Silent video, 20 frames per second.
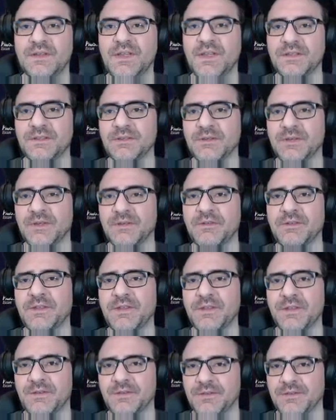Yeah, doing
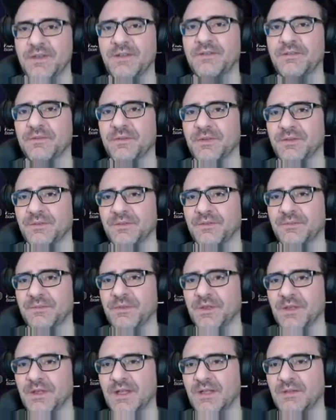everything yourself must
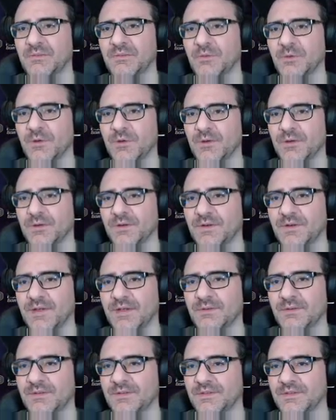be a lot more,
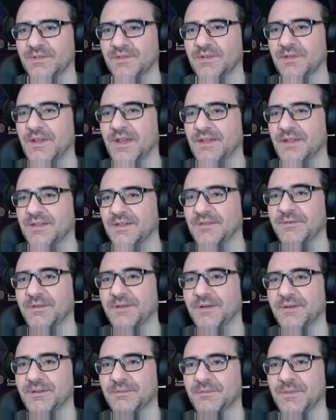I mean, just a lot
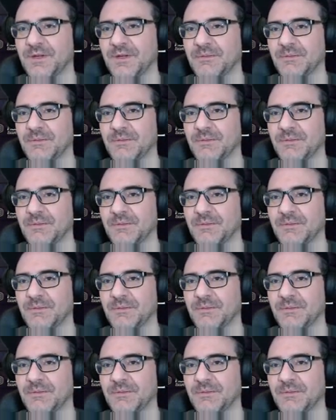different at